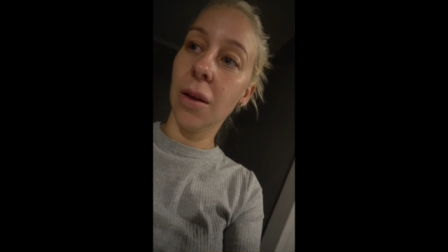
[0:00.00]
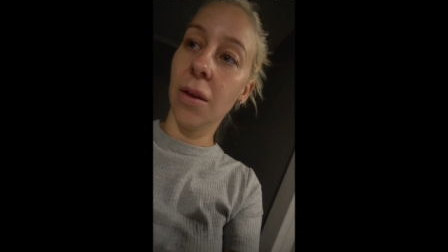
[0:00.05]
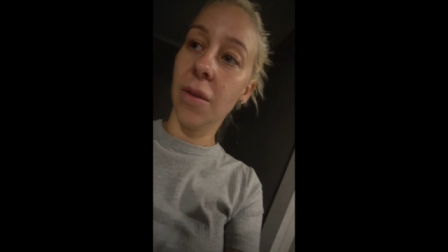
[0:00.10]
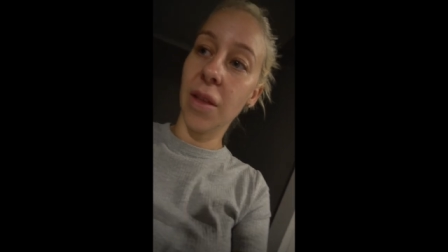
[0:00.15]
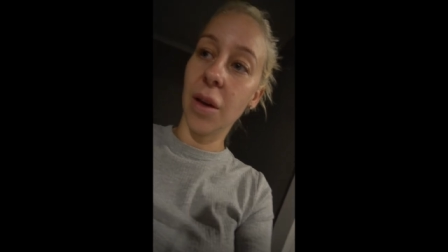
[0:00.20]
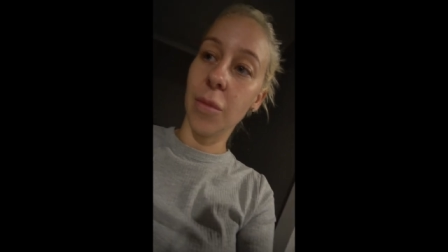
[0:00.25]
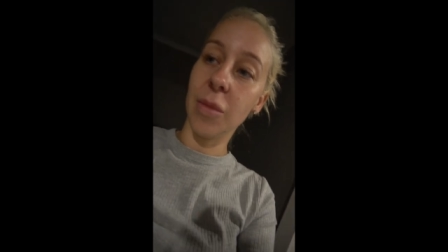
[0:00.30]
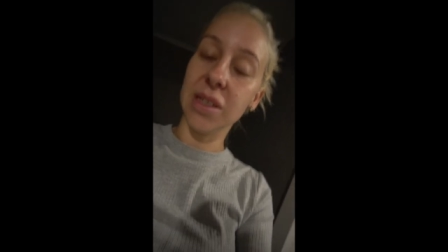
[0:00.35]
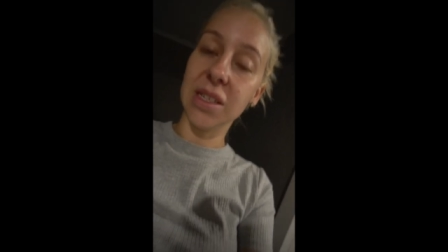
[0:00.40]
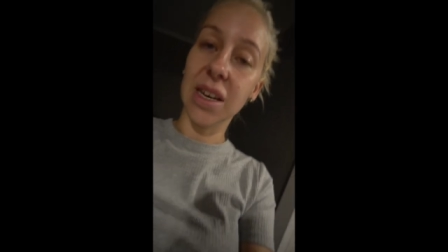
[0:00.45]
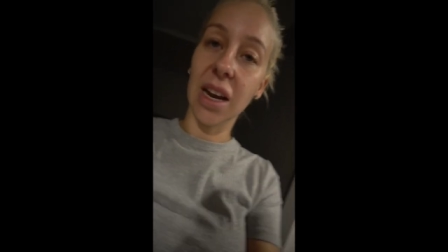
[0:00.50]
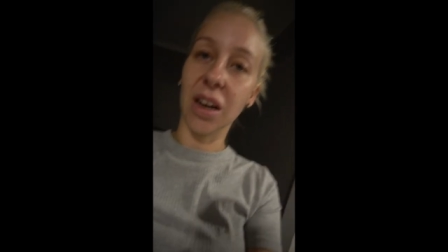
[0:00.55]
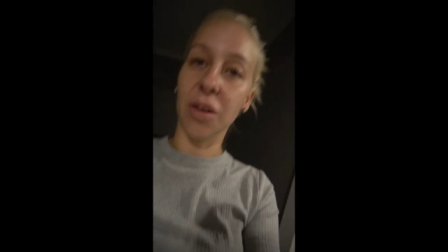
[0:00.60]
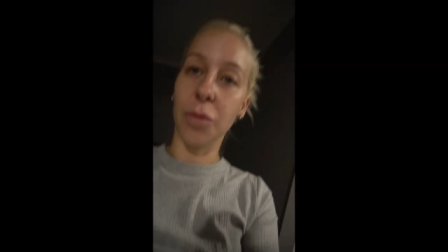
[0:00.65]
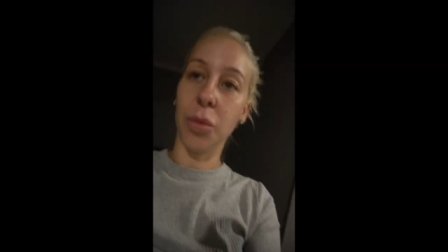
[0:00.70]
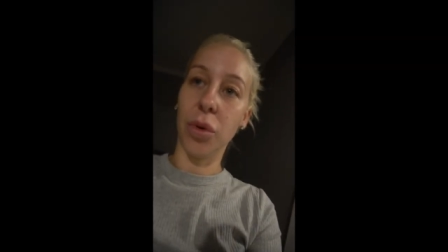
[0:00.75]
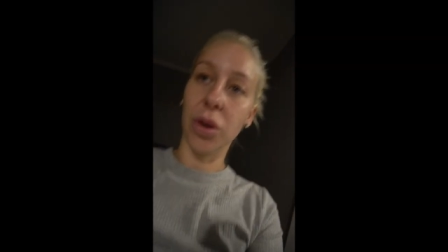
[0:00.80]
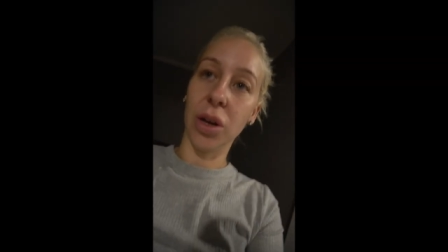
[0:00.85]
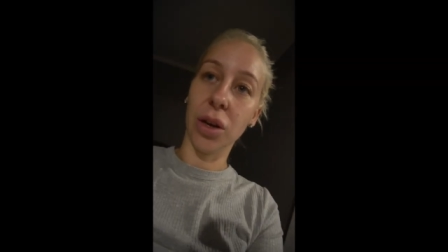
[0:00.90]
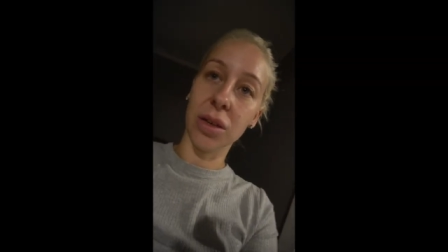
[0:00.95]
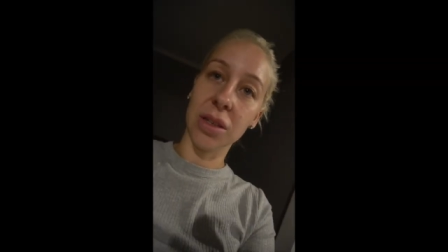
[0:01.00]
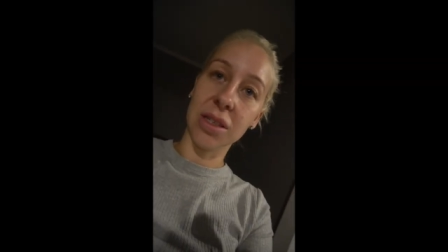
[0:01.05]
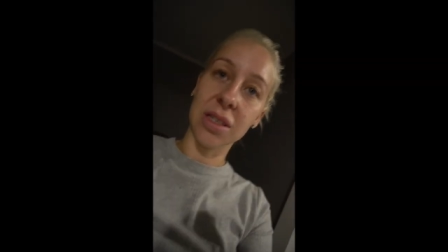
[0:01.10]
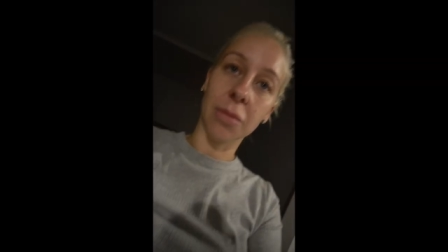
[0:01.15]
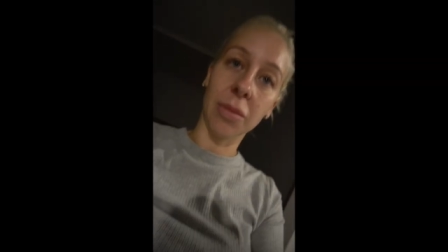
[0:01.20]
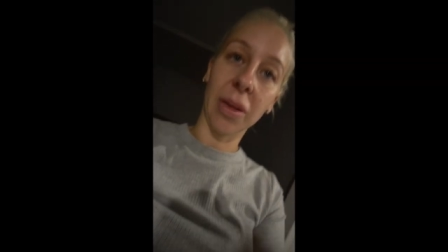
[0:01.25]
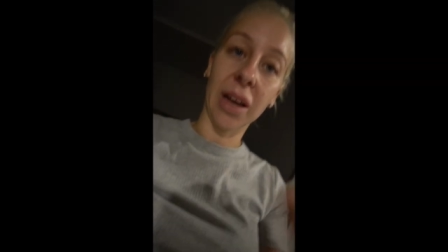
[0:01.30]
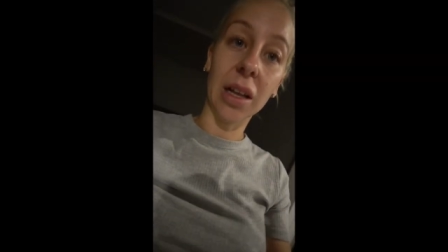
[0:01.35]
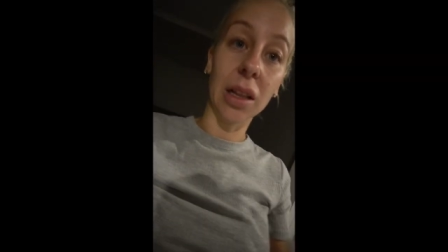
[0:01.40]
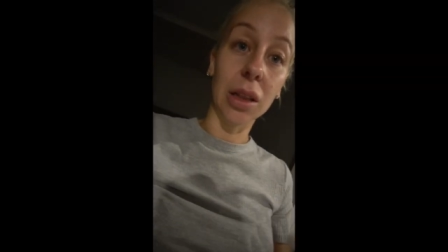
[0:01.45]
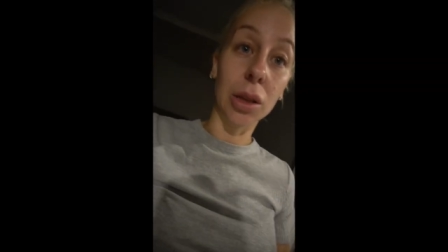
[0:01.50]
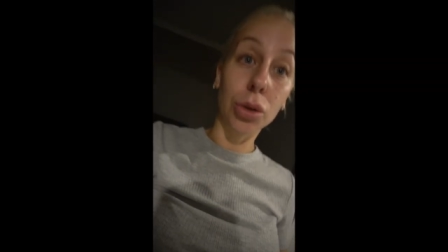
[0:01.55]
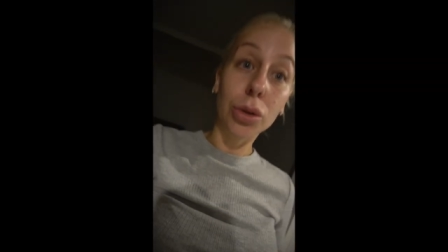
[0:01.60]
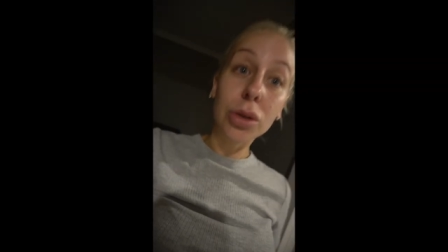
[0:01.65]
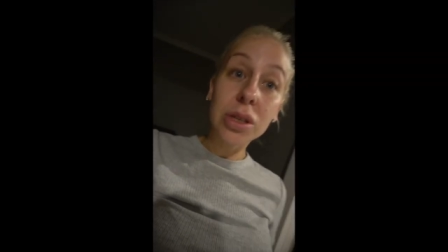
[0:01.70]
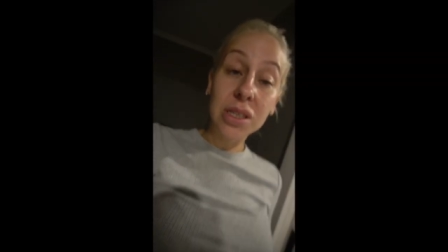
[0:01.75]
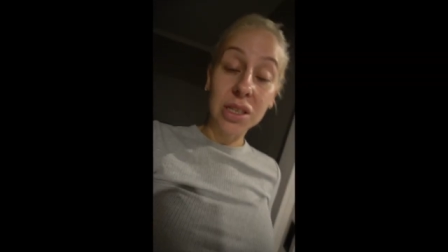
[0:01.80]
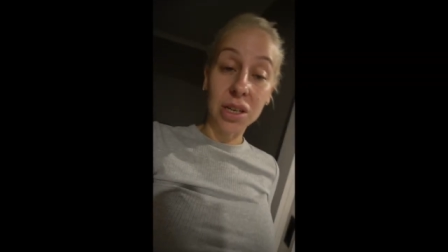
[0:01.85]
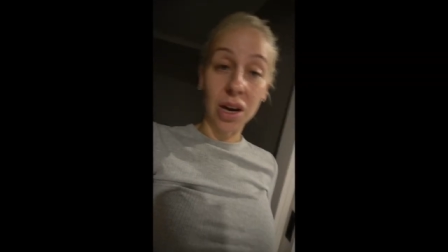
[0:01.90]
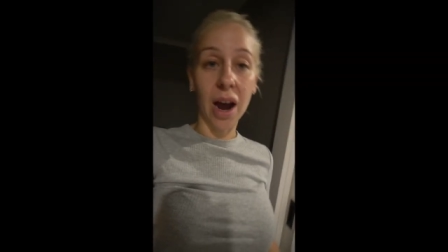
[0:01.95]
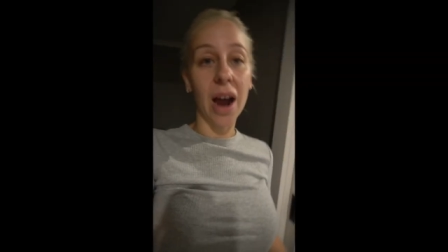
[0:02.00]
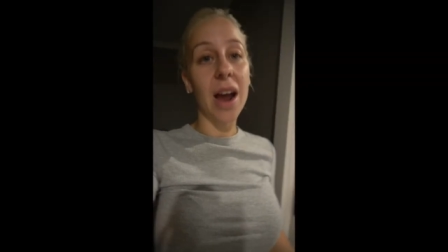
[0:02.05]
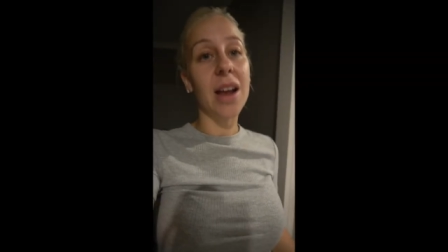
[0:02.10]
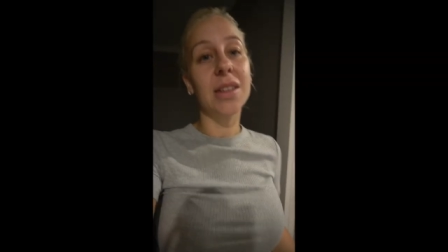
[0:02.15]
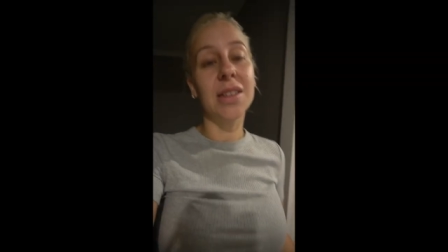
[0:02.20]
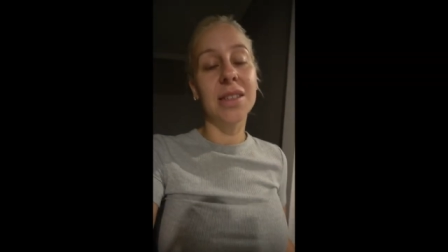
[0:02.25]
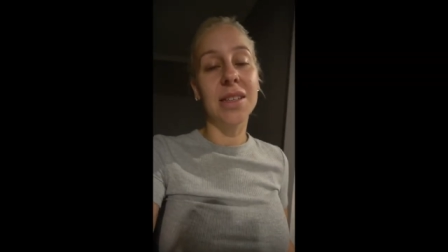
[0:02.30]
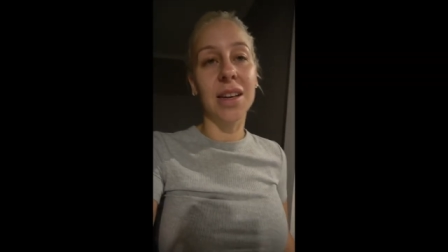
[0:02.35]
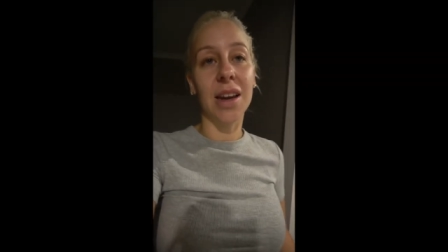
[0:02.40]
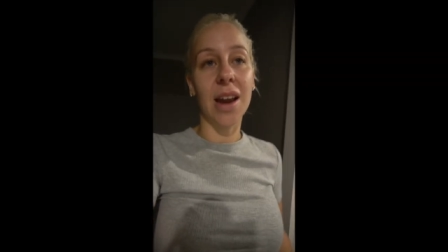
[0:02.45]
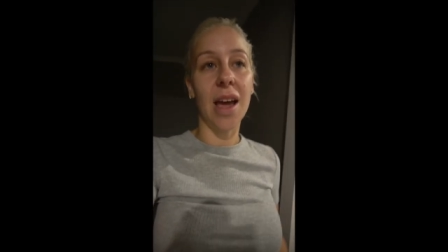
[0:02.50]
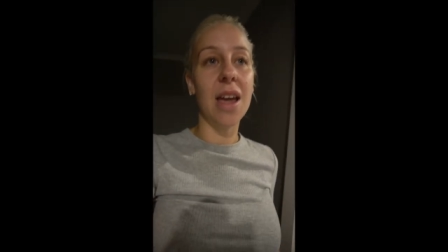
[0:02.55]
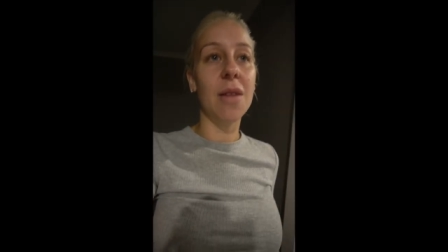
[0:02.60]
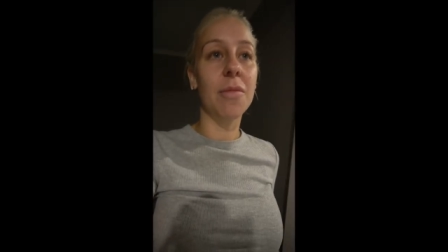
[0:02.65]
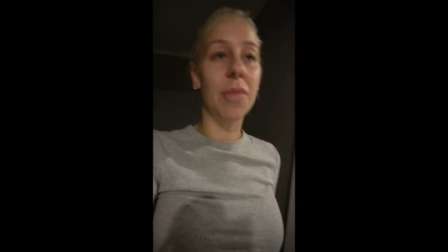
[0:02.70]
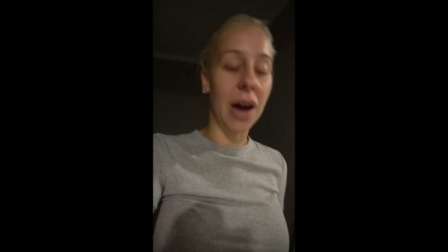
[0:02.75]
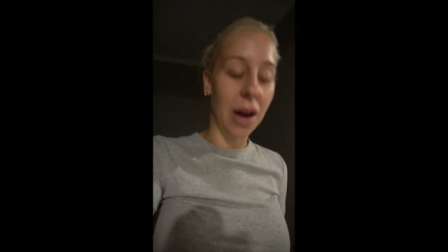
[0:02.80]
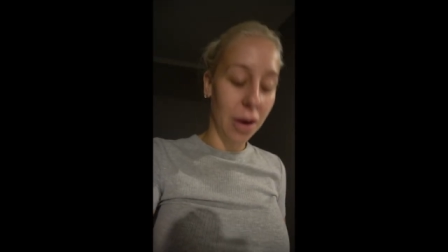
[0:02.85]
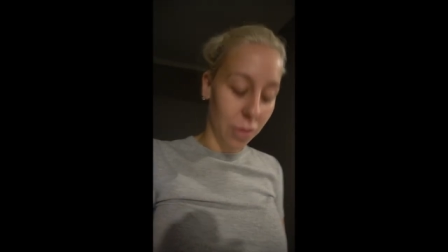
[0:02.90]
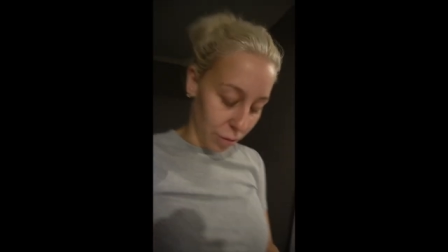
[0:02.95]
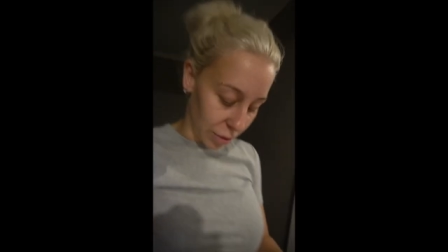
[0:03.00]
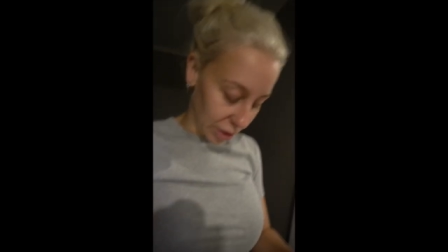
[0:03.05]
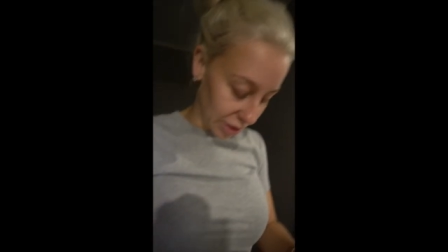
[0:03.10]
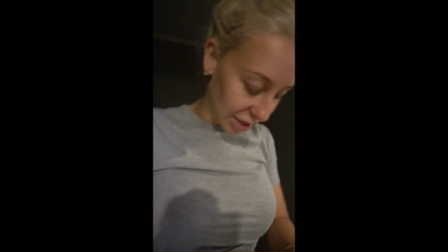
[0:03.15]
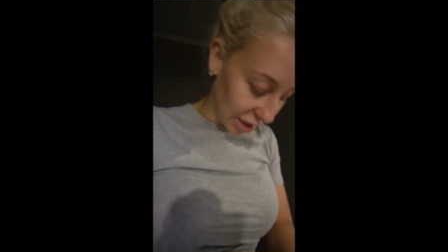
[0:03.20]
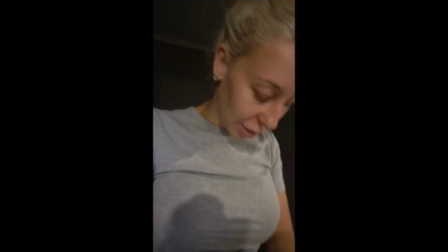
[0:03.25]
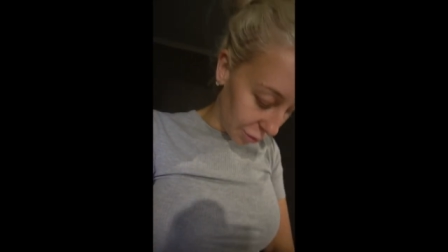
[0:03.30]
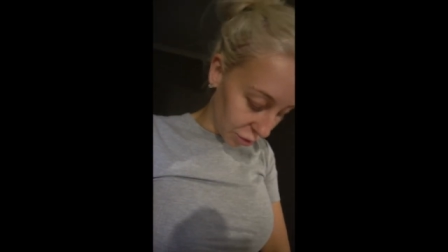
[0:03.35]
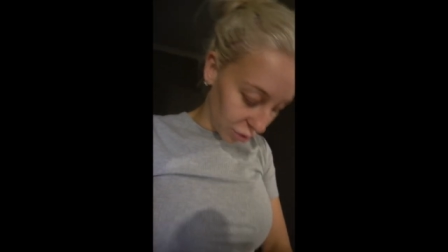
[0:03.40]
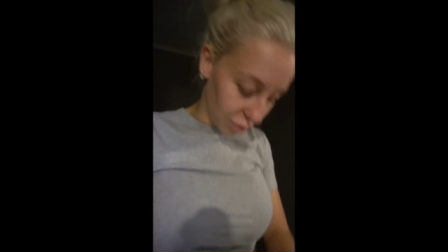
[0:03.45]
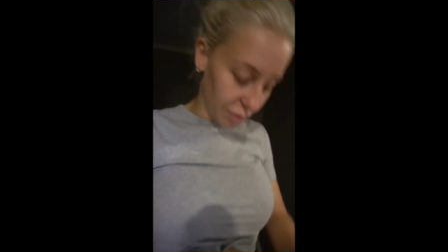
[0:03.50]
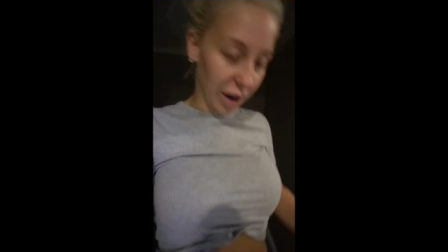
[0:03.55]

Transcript: that mistake of putting on some like loose tights today. But once I put